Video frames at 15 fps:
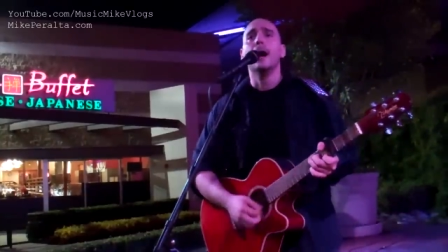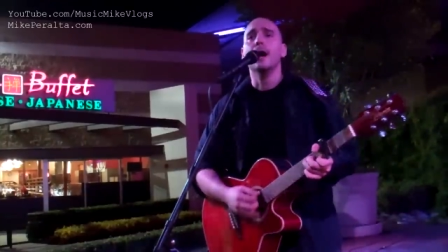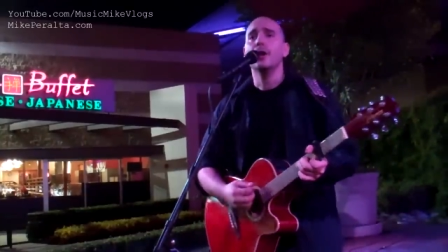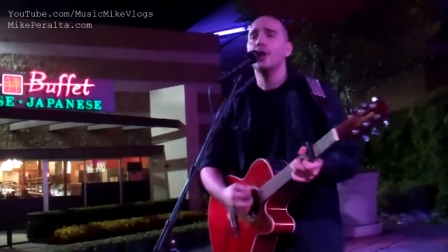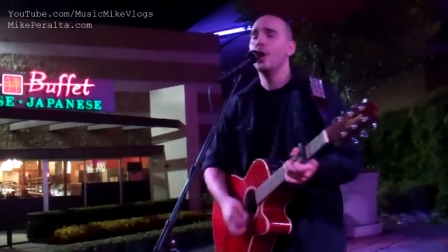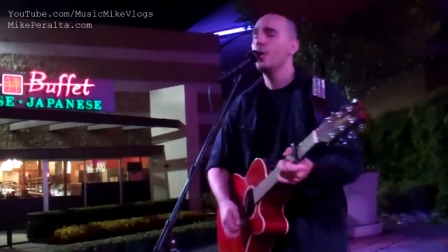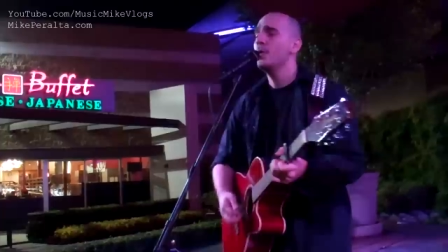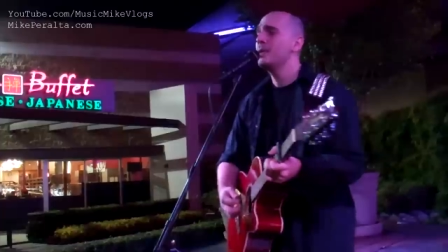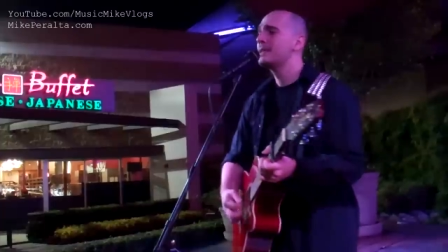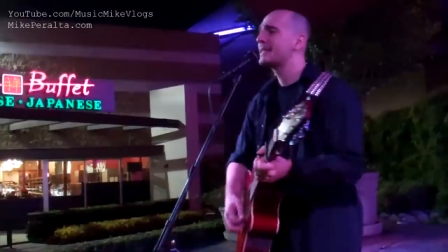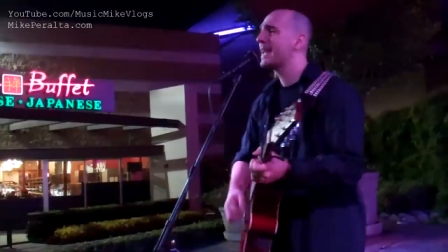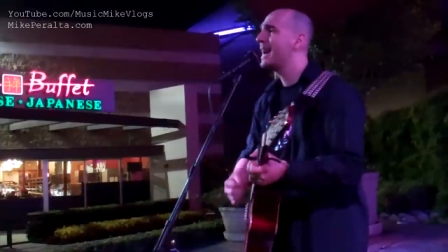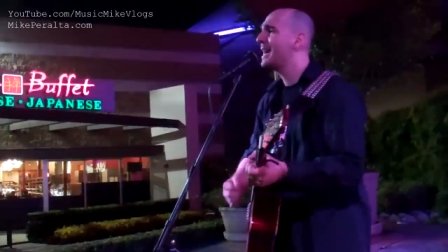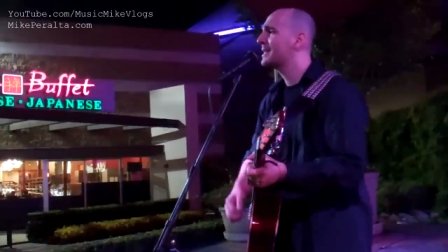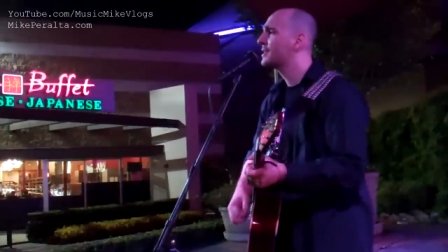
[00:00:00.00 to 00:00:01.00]
I know it's
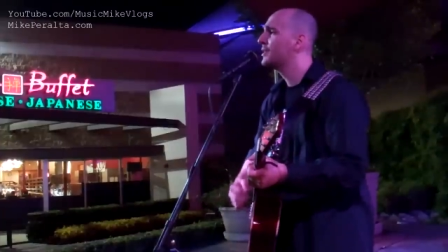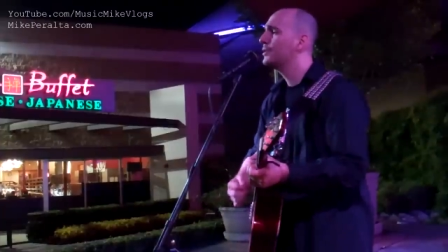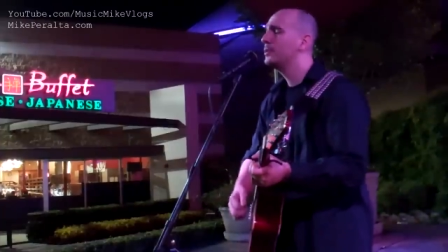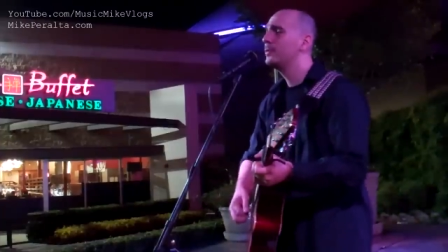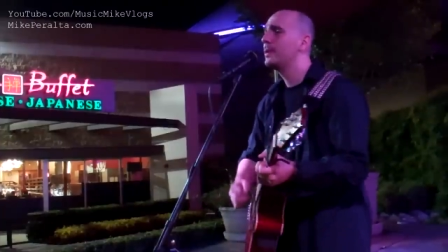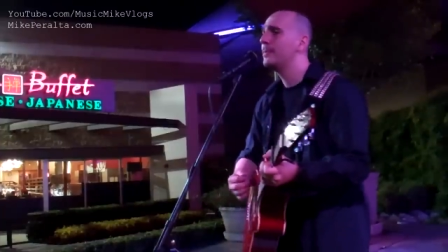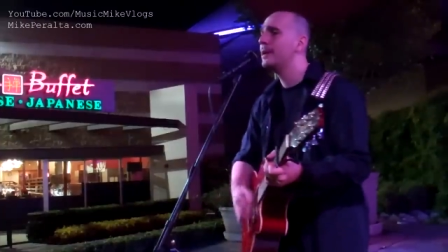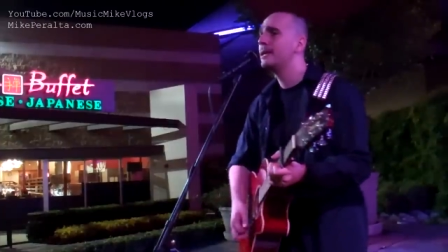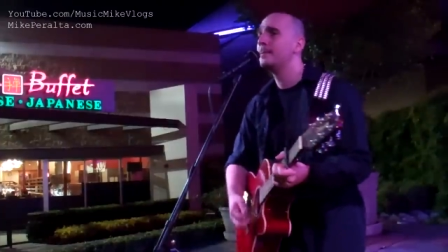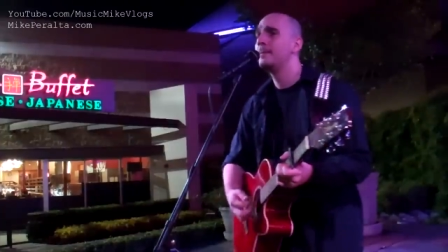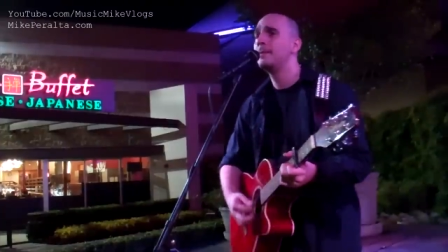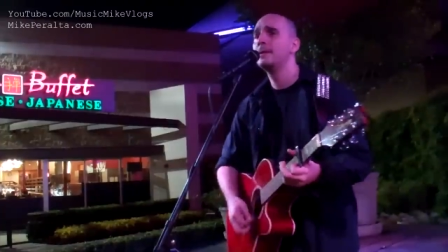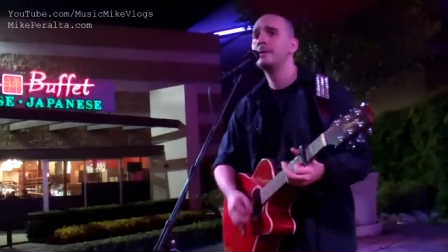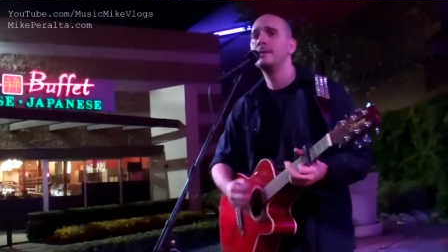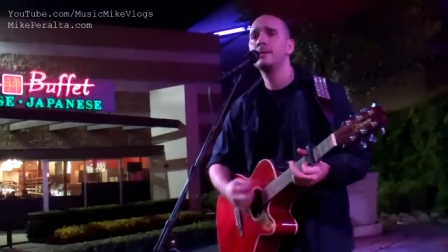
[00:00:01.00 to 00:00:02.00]
hard to
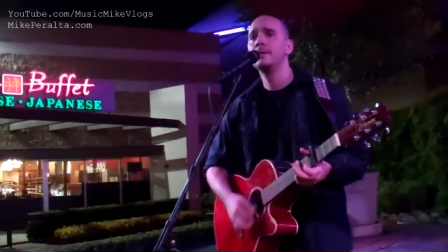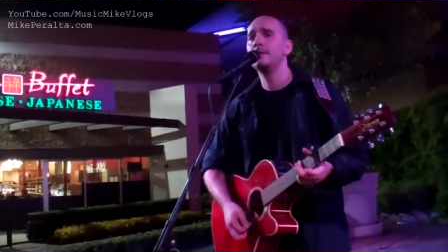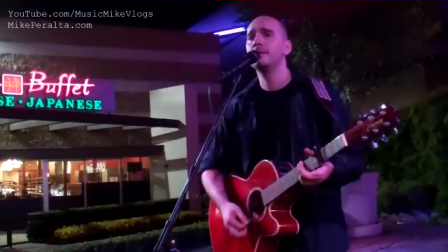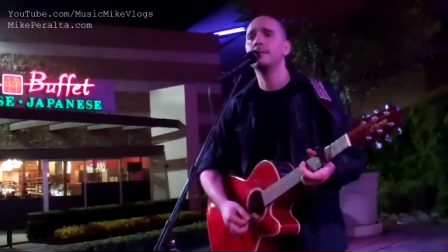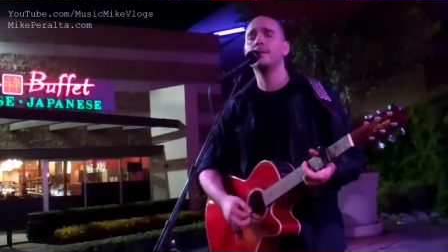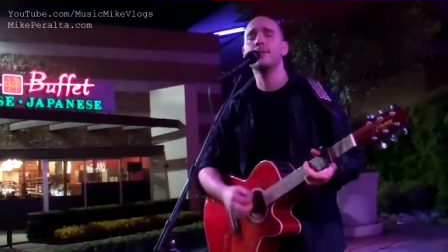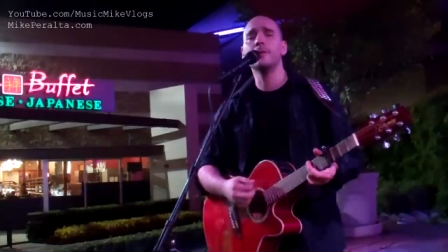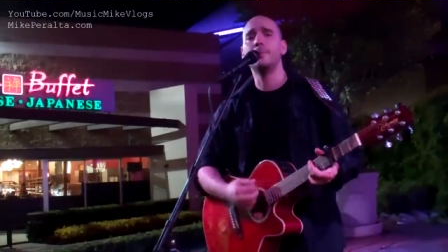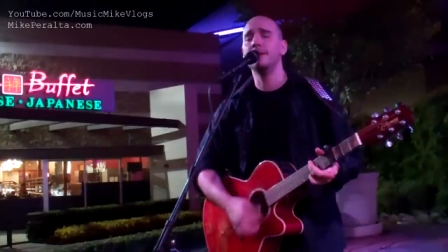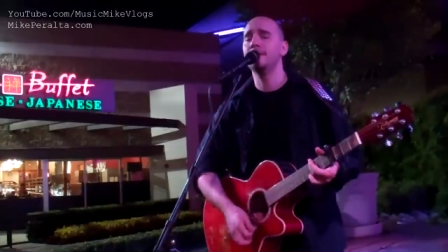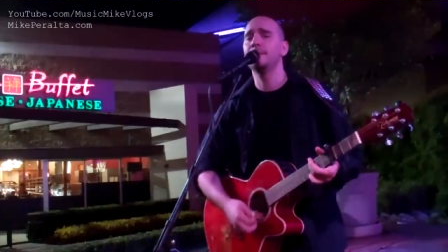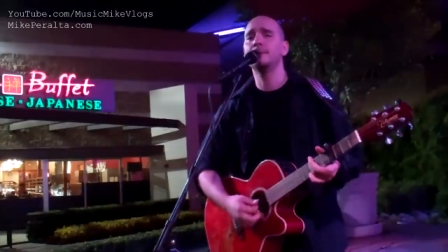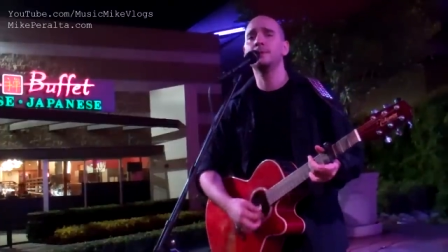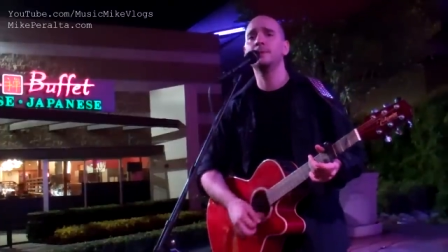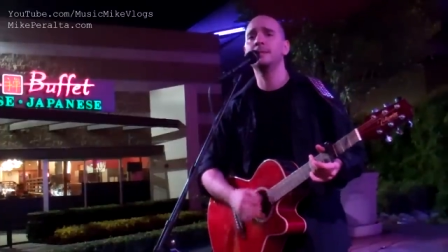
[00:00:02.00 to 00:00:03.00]
remember the
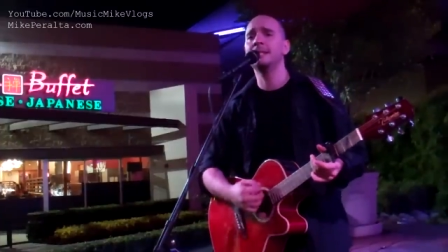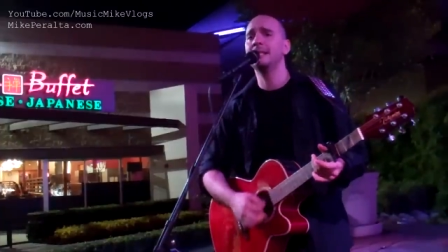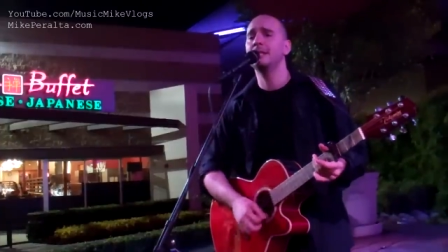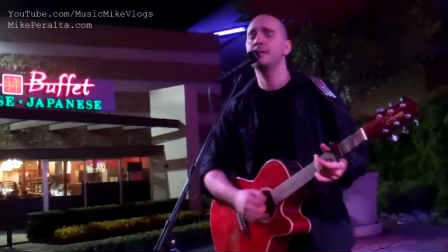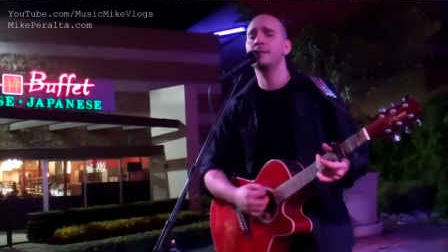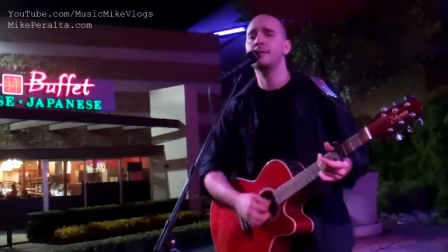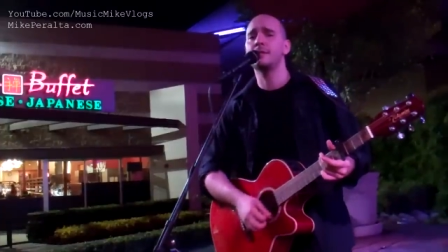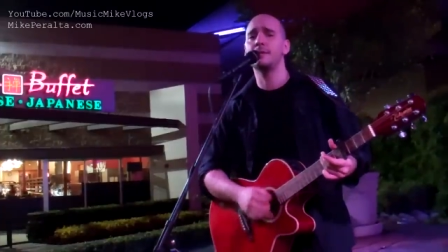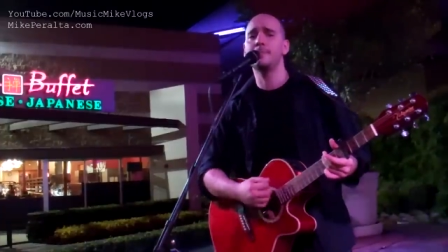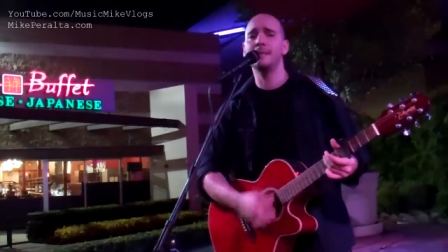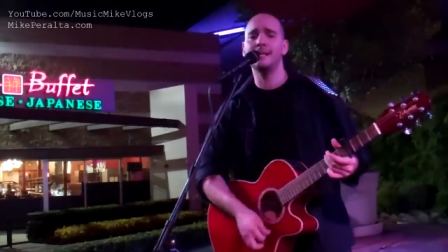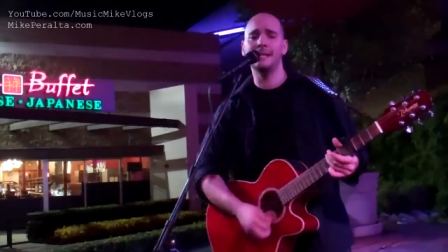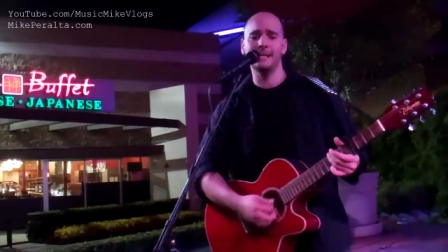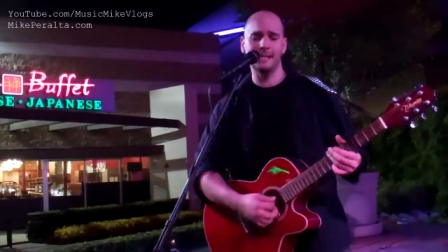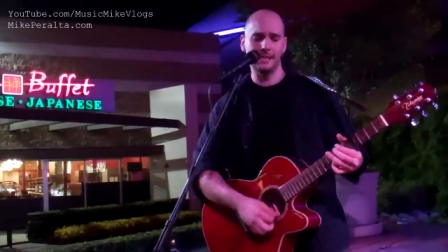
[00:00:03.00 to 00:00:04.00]
people we used to
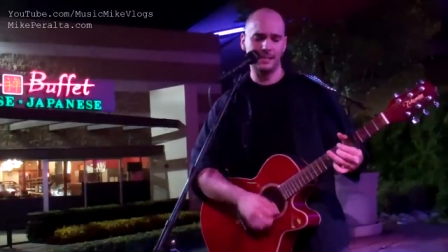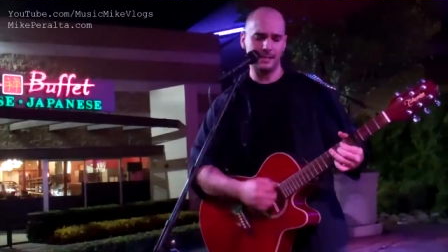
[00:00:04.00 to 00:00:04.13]
be.